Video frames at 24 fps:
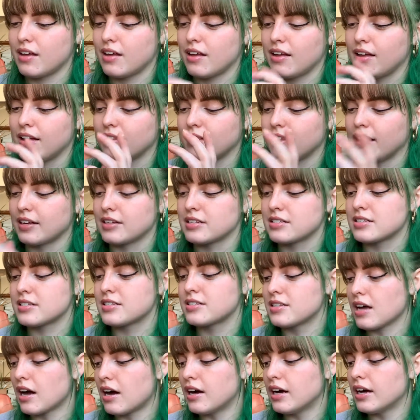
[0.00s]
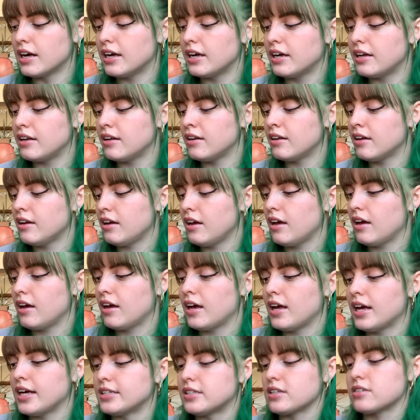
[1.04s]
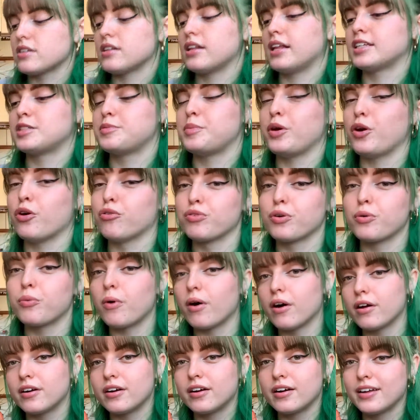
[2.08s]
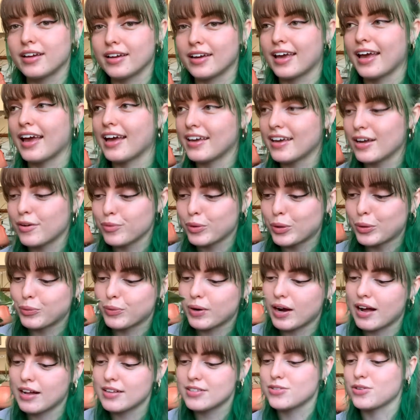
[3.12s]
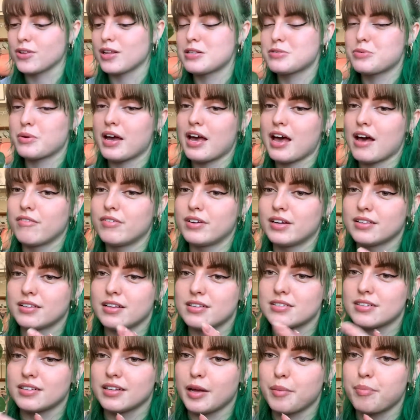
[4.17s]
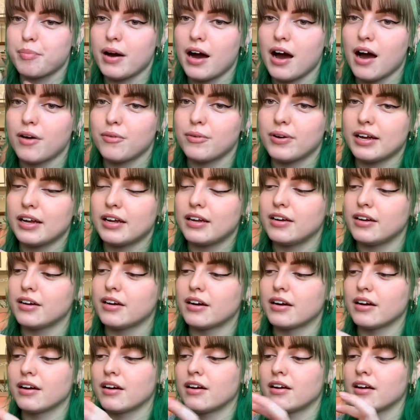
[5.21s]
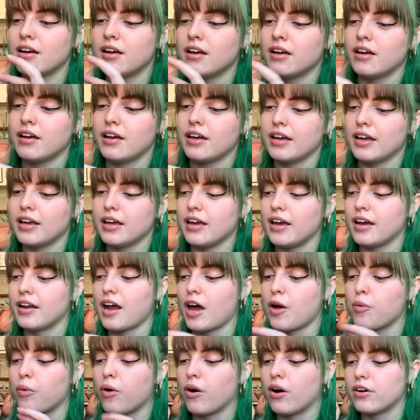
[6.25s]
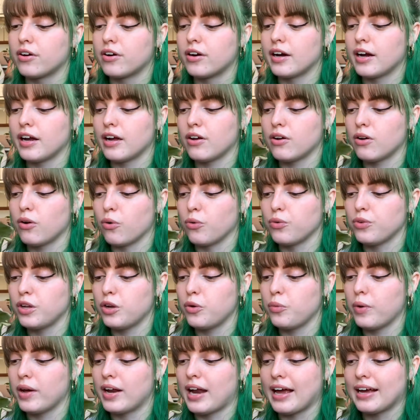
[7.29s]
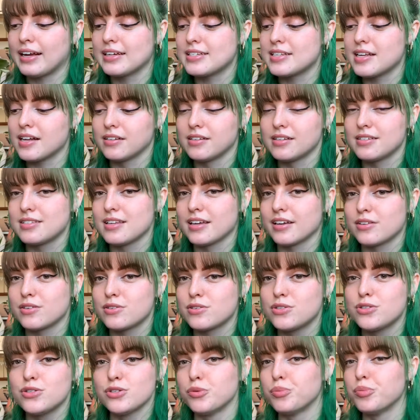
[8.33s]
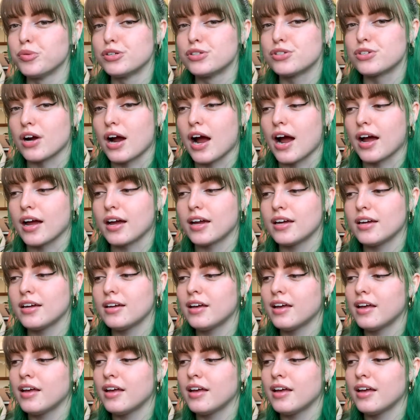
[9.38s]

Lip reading: It likes sun. It doesn't like to be overwatered. It can get root rot, so that's why I have it in this clay pot right here. And I water it only when I can tell it's like super dry.